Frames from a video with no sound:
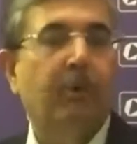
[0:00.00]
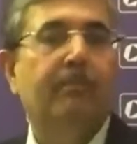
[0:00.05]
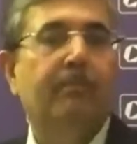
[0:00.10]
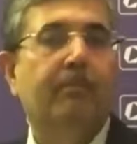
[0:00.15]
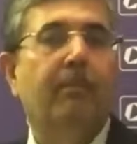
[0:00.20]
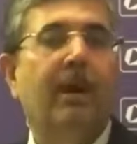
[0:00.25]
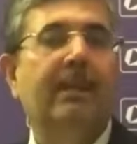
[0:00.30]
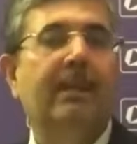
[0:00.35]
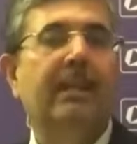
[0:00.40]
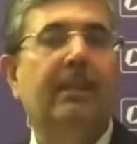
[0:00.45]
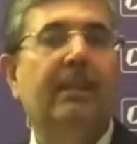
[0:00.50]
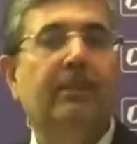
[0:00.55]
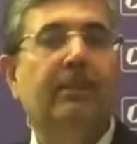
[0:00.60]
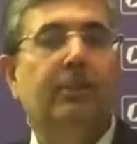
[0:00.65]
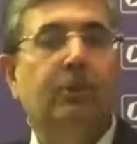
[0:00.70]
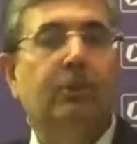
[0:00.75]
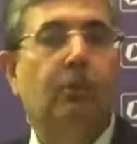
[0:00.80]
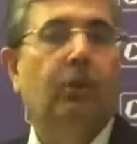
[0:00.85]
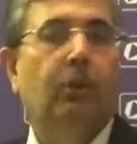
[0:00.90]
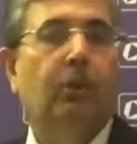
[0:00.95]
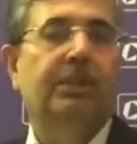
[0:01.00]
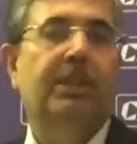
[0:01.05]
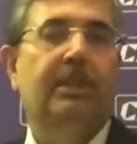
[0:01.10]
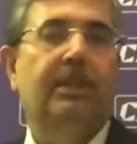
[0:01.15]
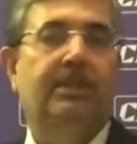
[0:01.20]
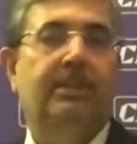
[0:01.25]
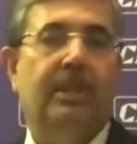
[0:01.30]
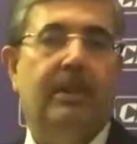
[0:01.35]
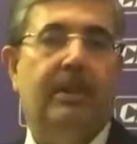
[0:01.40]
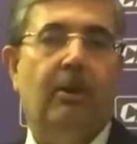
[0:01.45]
We must put money
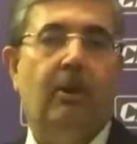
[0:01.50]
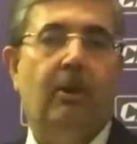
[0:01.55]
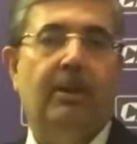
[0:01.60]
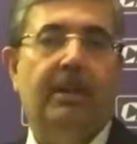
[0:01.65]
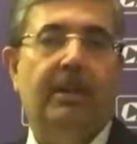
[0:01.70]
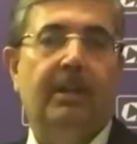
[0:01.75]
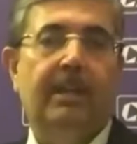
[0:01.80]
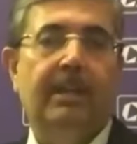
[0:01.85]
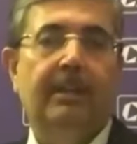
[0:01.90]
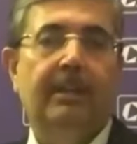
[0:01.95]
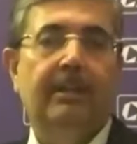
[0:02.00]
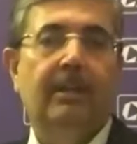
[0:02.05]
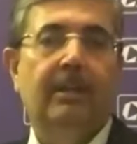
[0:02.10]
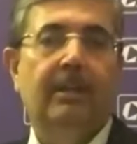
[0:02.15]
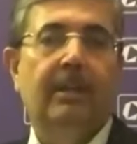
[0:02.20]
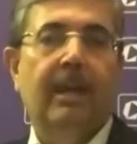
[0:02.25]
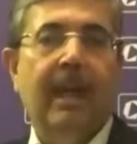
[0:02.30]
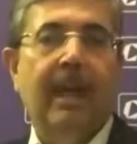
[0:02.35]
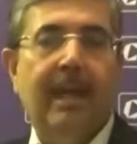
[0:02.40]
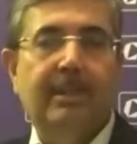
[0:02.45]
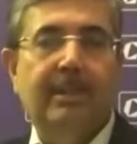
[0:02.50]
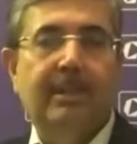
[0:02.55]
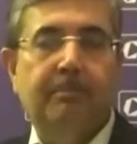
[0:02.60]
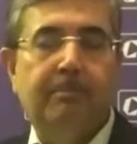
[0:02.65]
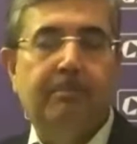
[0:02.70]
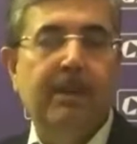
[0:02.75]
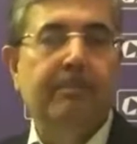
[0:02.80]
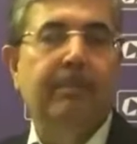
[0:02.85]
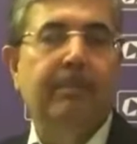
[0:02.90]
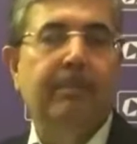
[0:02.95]
in social security
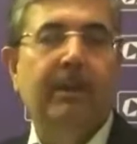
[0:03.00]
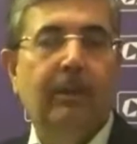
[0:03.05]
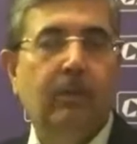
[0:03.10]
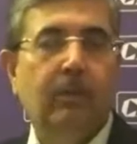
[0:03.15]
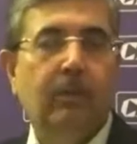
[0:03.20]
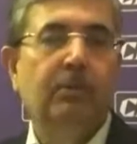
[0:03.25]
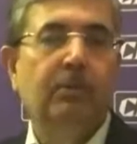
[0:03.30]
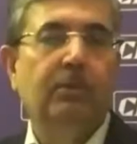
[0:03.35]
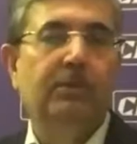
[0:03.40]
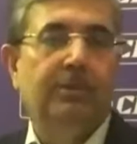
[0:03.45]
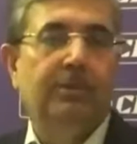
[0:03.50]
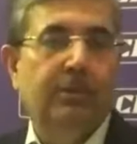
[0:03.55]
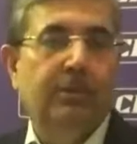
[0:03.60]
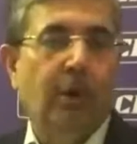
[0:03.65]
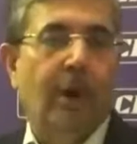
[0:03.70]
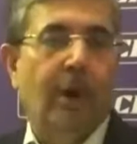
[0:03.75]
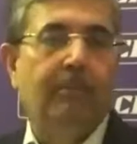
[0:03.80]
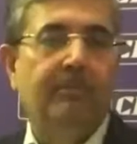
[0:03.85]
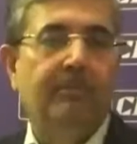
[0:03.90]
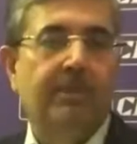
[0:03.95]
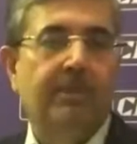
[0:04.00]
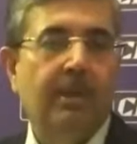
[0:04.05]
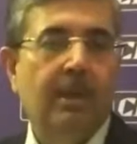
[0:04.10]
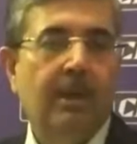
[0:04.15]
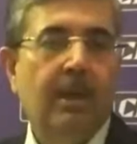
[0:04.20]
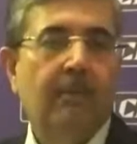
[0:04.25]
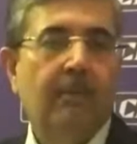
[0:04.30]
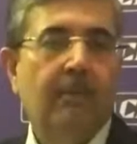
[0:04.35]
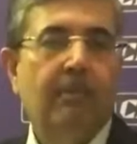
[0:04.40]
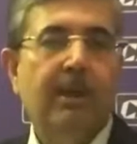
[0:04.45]
as people lose jobs.
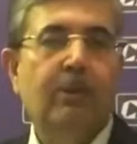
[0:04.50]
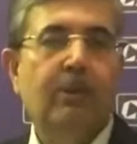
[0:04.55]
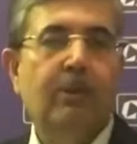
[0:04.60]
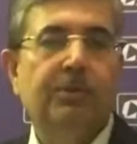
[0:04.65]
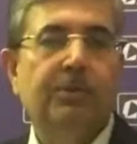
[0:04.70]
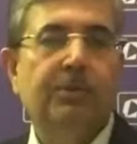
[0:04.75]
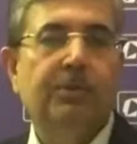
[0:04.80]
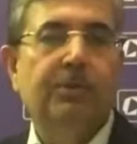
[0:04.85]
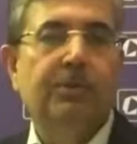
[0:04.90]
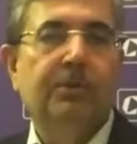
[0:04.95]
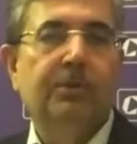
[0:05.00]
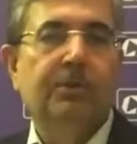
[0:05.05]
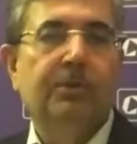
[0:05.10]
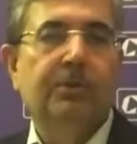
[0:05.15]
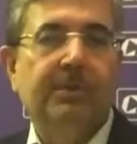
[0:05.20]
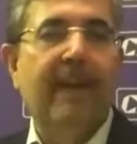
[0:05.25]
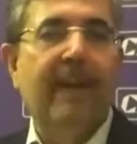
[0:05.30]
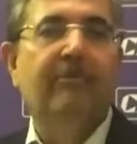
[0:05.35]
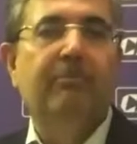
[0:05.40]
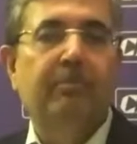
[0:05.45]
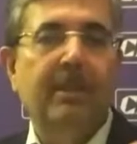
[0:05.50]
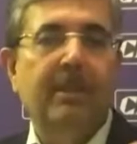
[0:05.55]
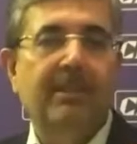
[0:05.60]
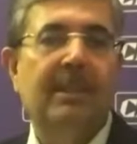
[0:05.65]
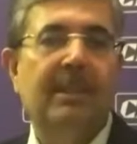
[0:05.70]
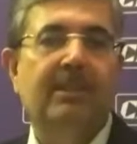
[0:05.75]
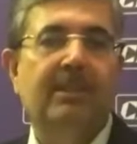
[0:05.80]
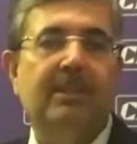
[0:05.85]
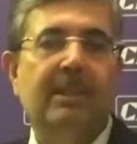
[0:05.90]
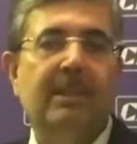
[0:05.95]
But to save
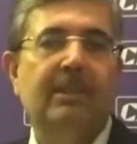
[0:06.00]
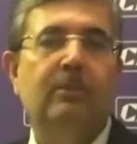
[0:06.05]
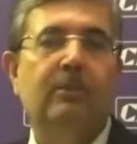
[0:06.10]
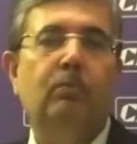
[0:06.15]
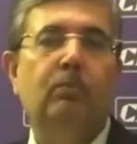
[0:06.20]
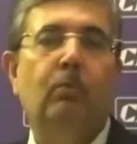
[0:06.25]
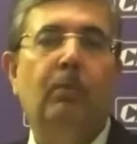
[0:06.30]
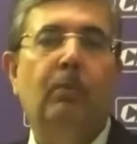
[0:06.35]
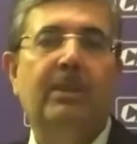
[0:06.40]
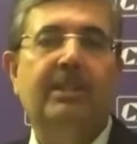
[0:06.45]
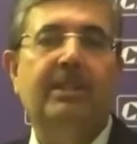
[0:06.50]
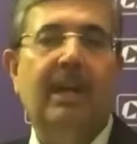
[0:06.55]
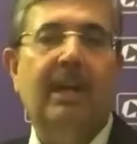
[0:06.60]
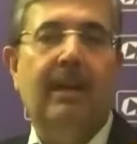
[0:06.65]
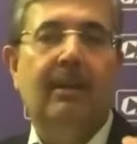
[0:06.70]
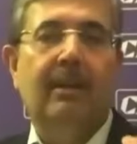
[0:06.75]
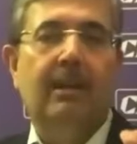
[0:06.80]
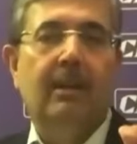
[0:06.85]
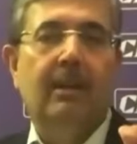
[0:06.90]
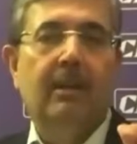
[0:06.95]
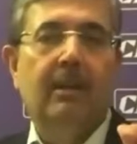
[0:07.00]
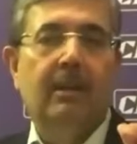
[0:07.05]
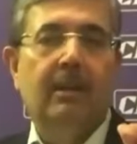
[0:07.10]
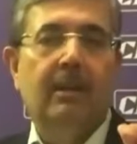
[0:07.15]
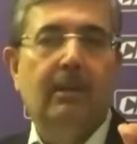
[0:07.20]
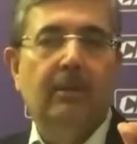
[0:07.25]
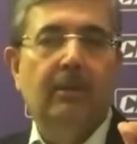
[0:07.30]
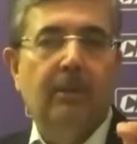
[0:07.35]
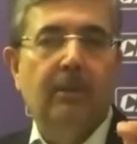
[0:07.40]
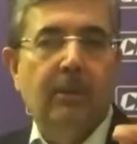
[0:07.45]
businesses which are
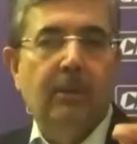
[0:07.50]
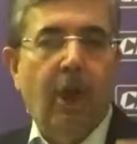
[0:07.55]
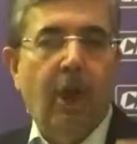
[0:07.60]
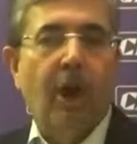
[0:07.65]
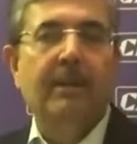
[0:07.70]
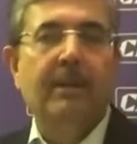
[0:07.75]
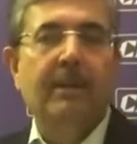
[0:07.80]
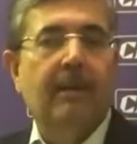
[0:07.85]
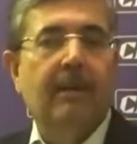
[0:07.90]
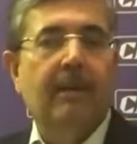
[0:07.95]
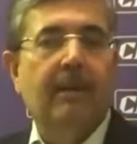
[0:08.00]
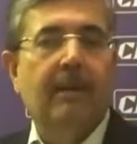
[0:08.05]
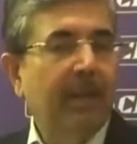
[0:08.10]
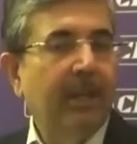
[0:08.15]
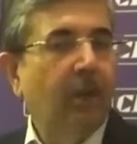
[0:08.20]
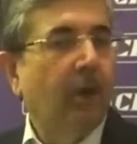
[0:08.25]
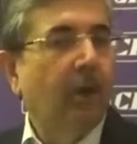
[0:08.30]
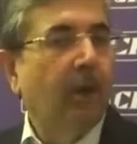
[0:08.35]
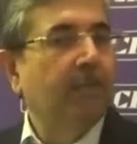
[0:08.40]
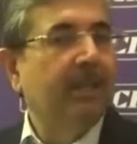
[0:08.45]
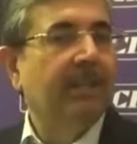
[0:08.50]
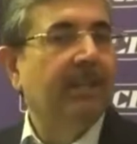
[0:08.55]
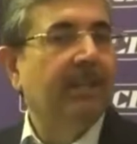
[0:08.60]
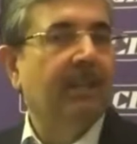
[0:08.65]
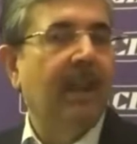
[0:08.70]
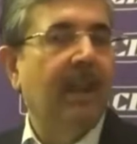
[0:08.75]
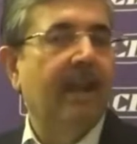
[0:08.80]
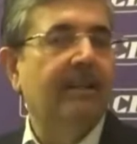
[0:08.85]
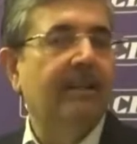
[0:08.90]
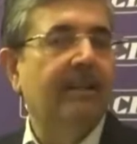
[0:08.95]
non-competitive,
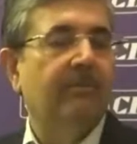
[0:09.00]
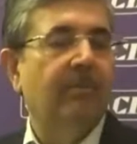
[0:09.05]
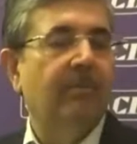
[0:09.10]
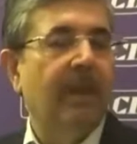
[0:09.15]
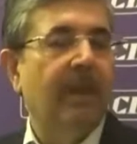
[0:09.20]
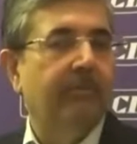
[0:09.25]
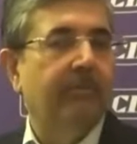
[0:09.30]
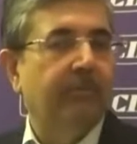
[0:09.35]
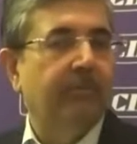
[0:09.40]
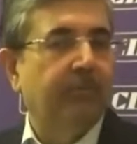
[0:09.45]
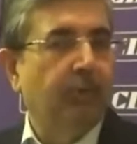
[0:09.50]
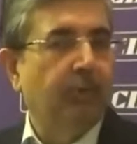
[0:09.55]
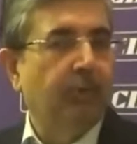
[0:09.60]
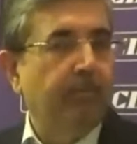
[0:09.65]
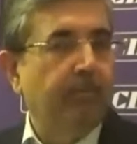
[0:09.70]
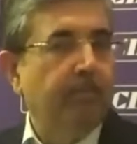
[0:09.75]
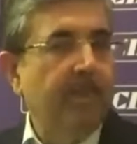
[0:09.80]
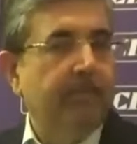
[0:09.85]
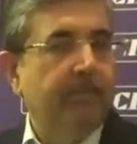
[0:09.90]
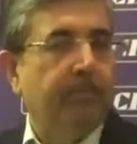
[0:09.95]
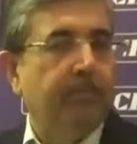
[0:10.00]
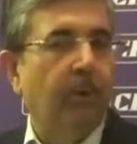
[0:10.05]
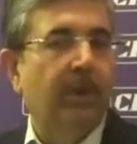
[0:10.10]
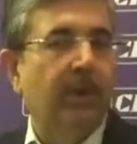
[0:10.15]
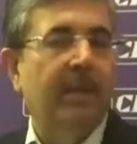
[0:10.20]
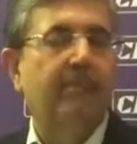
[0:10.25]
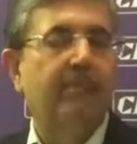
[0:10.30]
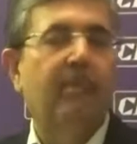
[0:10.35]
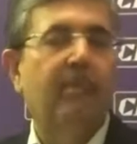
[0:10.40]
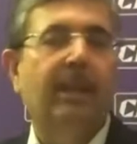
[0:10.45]
it may not be the right way to
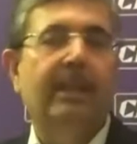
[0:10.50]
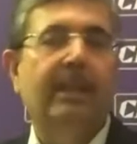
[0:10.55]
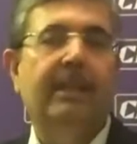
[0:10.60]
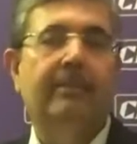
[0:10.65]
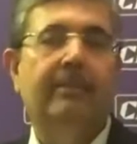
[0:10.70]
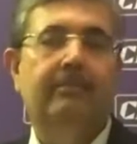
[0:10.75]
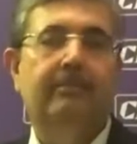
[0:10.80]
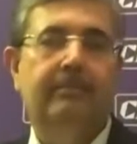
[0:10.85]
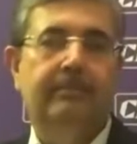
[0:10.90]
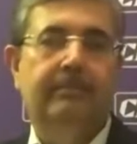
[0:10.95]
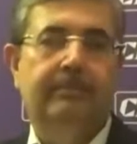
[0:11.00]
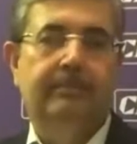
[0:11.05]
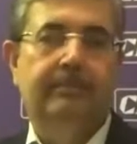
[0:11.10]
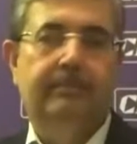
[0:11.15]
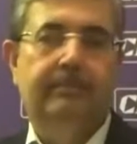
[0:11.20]
be putting money.